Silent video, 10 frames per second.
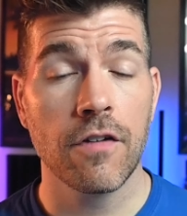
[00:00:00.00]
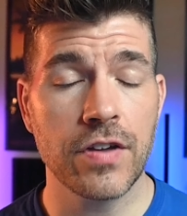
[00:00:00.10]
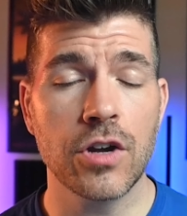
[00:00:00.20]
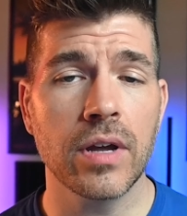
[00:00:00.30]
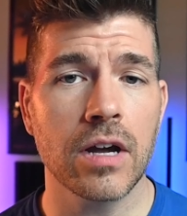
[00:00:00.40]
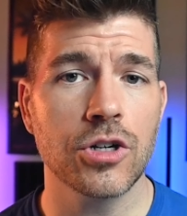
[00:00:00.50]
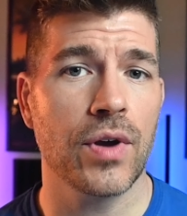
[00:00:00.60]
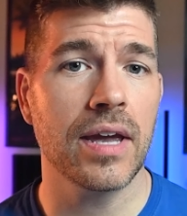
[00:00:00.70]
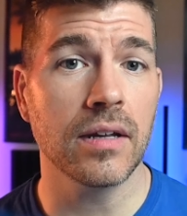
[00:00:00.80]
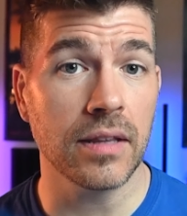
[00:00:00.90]
Figuring out
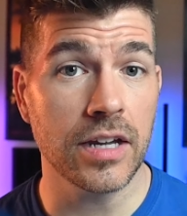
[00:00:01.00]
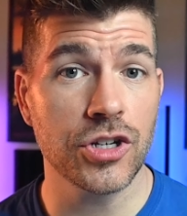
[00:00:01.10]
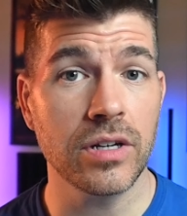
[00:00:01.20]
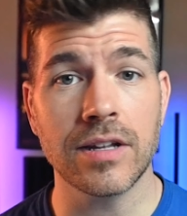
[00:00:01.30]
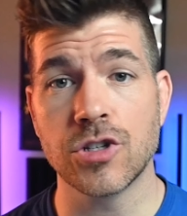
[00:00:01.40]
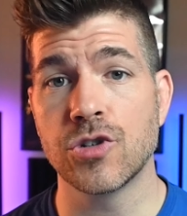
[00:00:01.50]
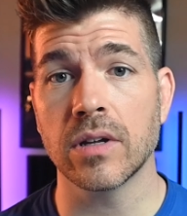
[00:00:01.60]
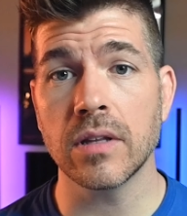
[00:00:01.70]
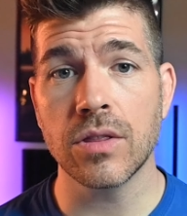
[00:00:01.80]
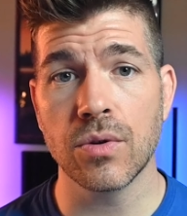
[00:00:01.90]
triangulation and
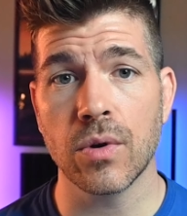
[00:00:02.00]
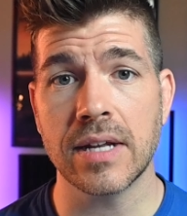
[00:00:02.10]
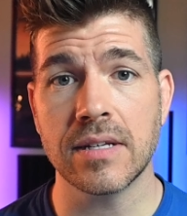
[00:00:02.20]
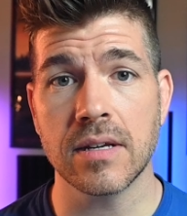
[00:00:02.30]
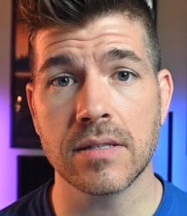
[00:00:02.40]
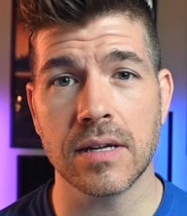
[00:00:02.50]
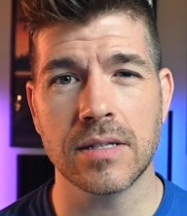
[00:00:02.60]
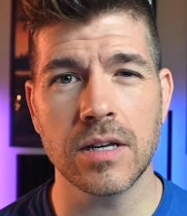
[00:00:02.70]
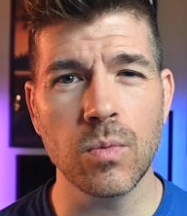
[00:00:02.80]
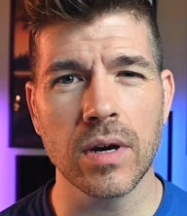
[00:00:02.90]
struggling through ideas that
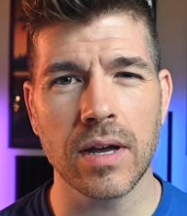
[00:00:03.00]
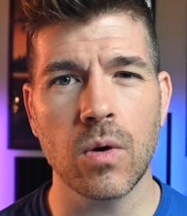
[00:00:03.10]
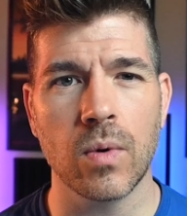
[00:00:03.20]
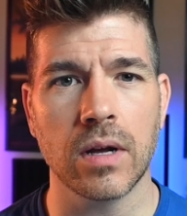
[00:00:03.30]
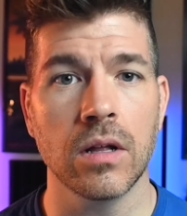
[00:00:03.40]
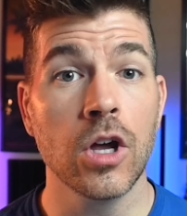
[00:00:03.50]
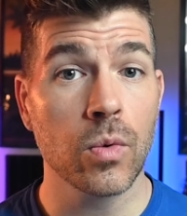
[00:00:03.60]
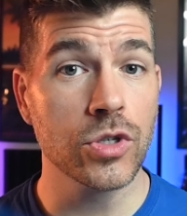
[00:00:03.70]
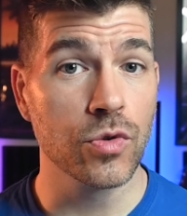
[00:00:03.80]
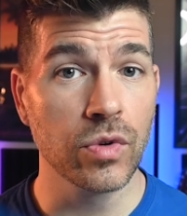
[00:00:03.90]
didn't work out well
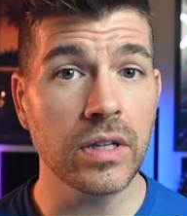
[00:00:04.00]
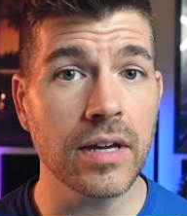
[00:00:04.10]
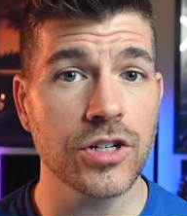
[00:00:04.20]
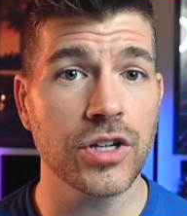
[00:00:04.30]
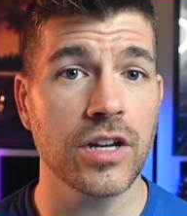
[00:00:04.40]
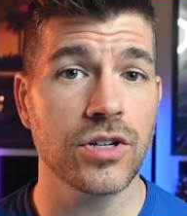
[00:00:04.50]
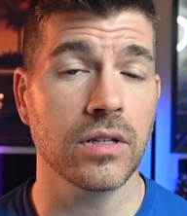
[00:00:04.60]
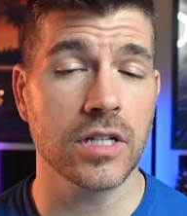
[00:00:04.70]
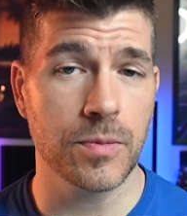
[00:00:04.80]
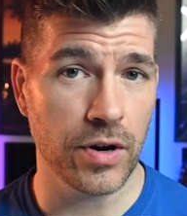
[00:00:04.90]
was a really educational
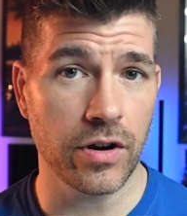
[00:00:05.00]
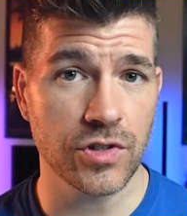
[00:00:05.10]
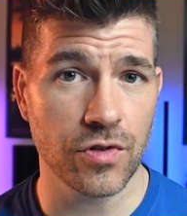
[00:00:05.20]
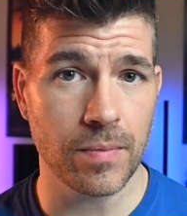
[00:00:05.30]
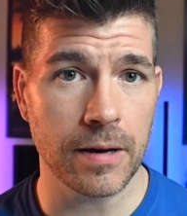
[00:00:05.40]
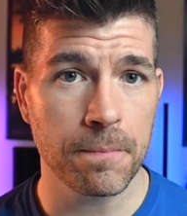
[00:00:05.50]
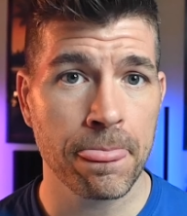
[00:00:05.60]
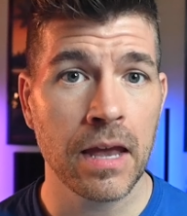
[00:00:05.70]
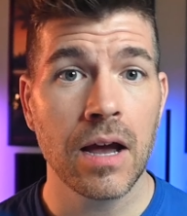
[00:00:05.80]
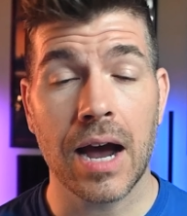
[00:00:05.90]
experience for me.
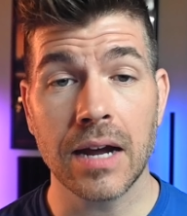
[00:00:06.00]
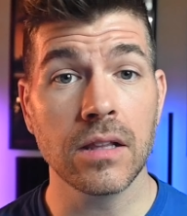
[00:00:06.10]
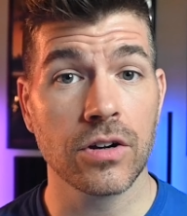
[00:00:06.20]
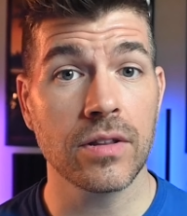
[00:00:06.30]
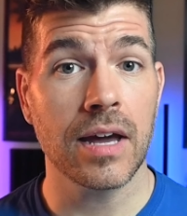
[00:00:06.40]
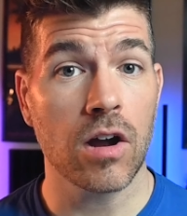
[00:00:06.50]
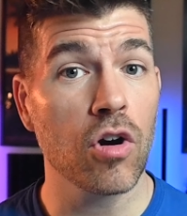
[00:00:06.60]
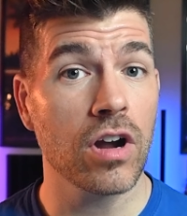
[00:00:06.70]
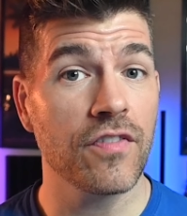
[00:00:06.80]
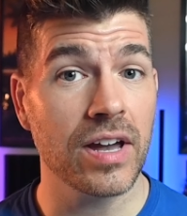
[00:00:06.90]
I learned that
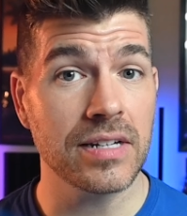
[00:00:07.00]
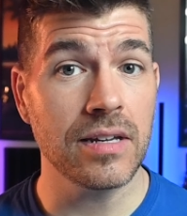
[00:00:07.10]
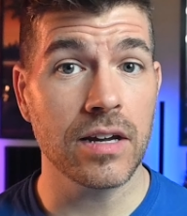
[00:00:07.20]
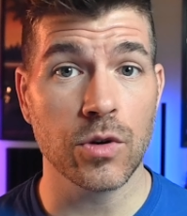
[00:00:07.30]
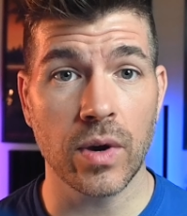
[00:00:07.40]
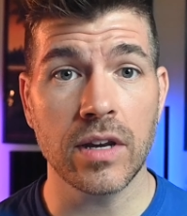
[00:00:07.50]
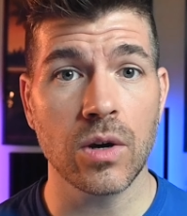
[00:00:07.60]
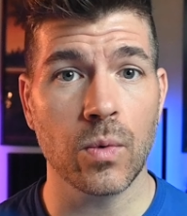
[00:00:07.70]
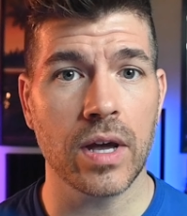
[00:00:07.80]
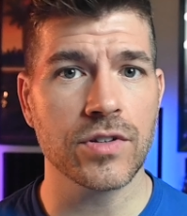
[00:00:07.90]
RFID and
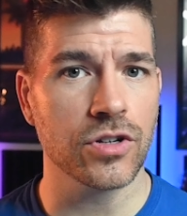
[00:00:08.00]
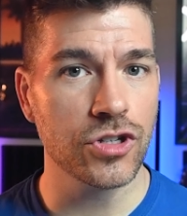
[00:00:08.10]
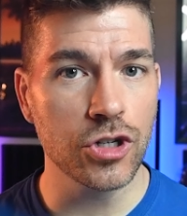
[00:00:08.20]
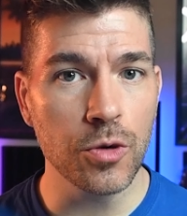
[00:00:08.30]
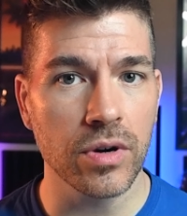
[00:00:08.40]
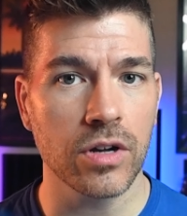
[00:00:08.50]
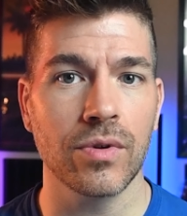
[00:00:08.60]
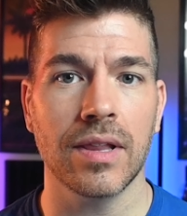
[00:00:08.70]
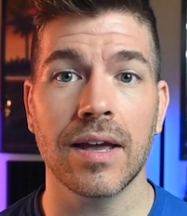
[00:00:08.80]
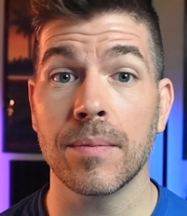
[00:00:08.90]
radio waves are super
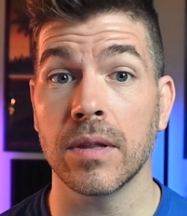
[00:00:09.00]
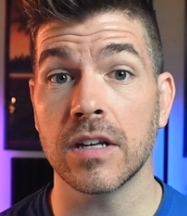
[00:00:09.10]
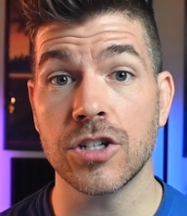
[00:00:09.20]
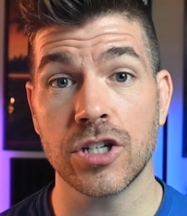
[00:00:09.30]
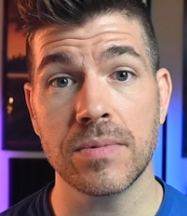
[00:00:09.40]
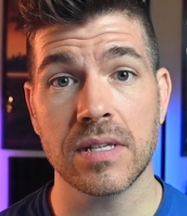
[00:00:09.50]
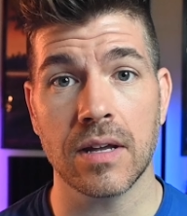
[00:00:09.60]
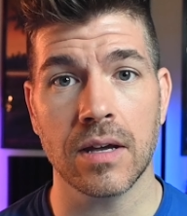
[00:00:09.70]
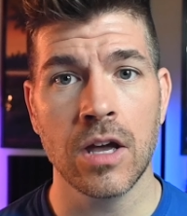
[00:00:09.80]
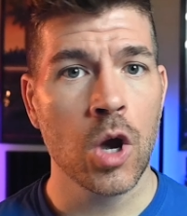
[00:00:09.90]
unreliable in a gym
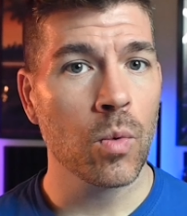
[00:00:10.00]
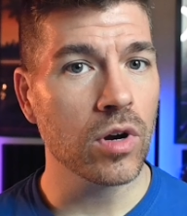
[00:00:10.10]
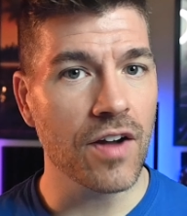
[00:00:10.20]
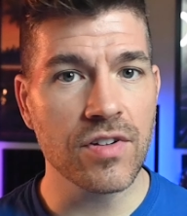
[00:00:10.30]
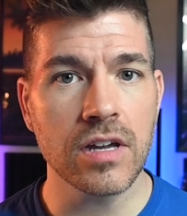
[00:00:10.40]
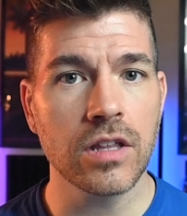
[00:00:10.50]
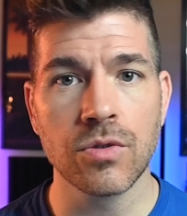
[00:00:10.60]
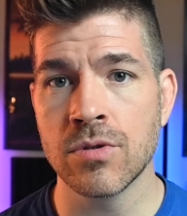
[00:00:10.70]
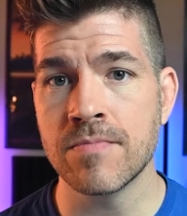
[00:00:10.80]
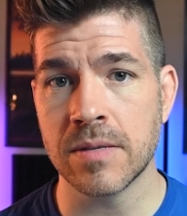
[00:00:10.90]
setting, where everything in the
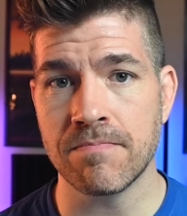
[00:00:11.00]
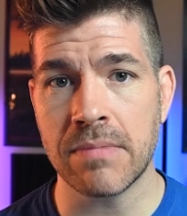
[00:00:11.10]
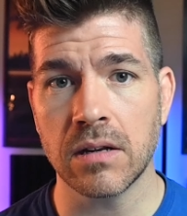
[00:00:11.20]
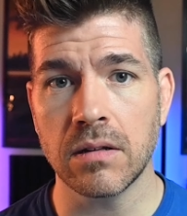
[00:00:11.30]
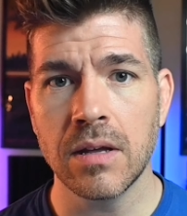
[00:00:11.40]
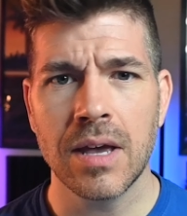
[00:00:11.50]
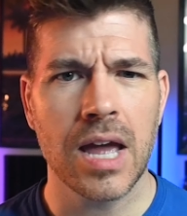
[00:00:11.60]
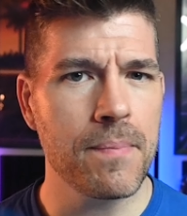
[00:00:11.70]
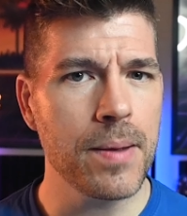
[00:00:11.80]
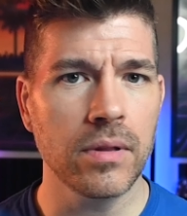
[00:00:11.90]
room is metal
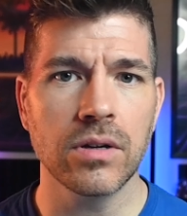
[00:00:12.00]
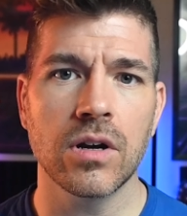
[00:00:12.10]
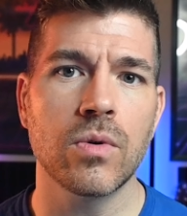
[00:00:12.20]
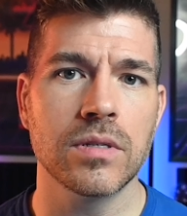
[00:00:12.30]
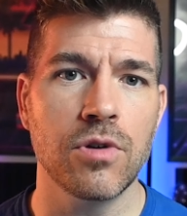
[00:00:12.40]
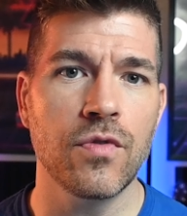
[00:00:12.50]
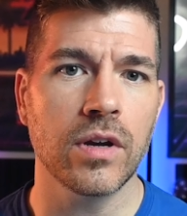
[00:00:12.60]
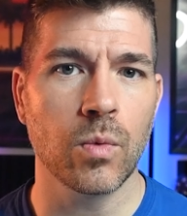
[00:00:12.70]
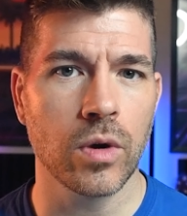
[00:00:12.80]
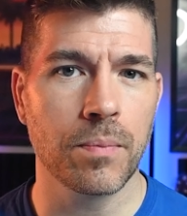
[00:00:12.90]
and people are always moving
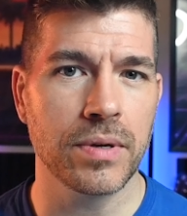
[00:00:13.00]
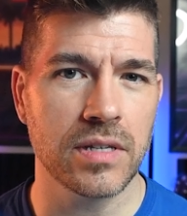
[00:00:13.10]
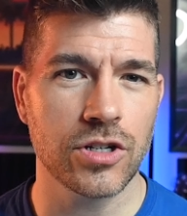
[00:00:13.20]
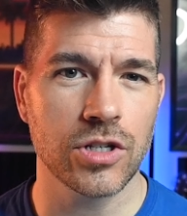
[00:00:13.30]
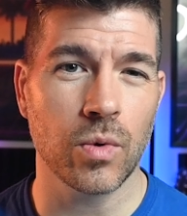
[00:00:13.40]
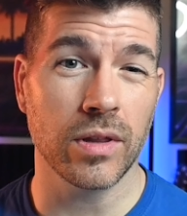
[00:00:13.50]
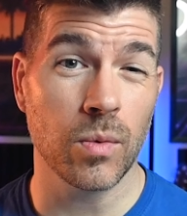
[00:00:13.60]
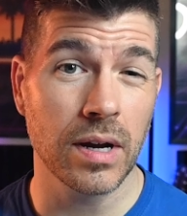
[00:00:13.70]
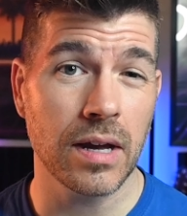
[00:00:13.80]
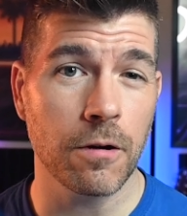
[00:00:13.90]
in weird positions while they
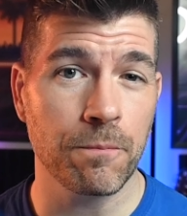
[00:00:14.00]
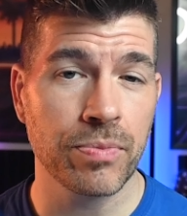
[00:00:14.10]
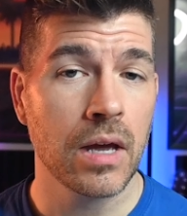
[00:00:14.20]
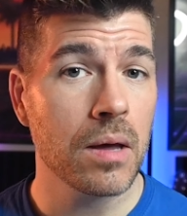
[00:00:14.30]
work out.